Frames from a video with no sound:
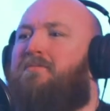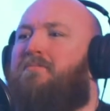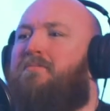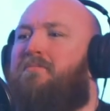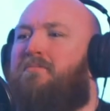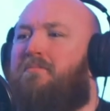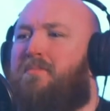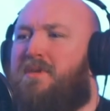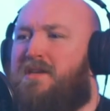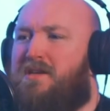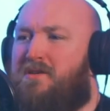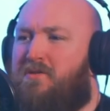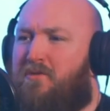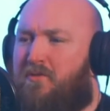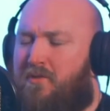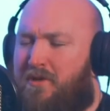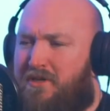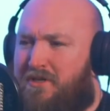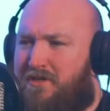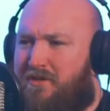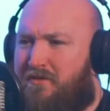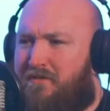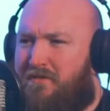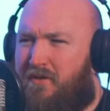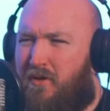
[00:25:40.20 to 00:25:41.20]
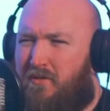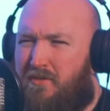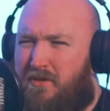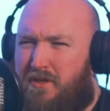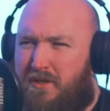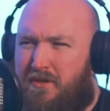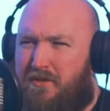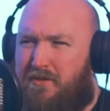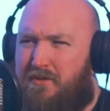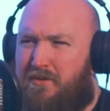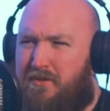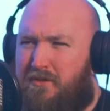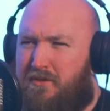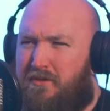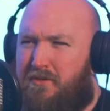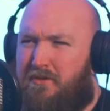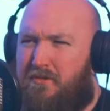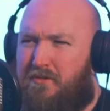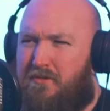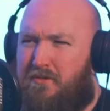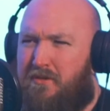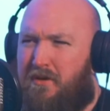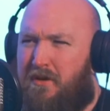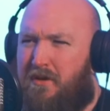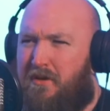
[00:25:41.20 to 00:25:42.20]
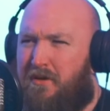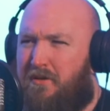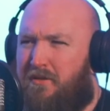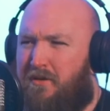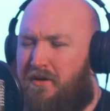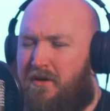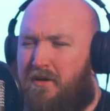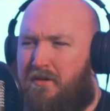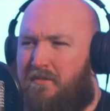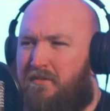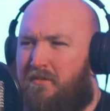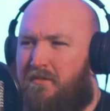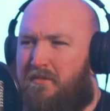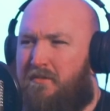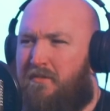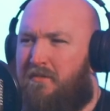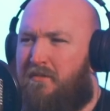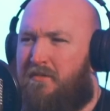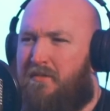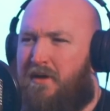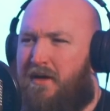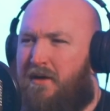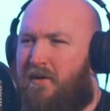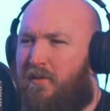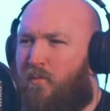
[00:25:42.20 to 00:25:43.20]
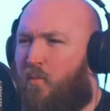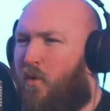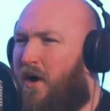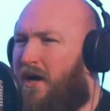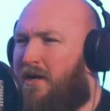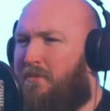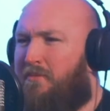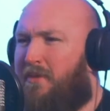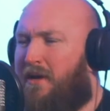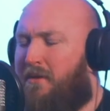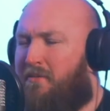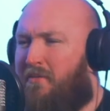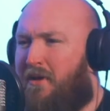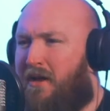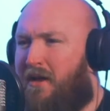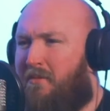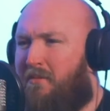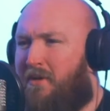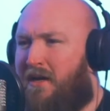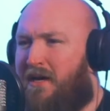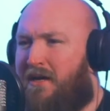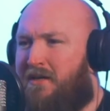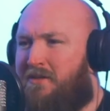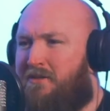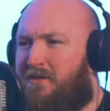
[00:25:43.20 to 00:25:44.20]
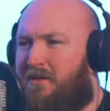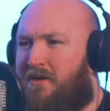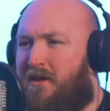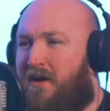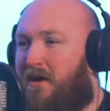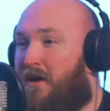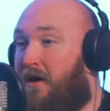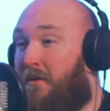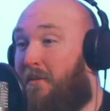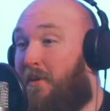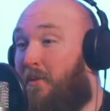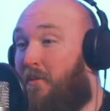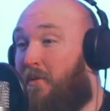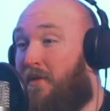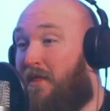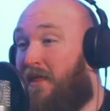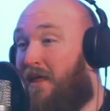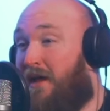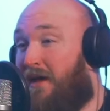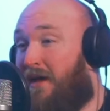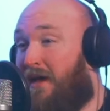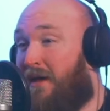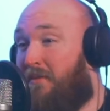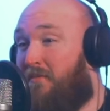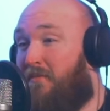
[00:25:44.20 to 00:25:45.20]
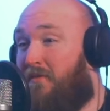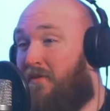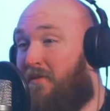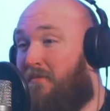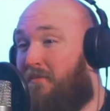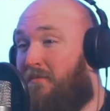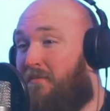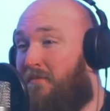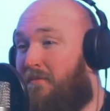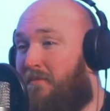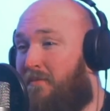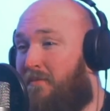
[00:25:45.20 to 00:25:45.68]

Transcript: me always defaulting to her, uh, wind people up by accident. I can't remember where that came from.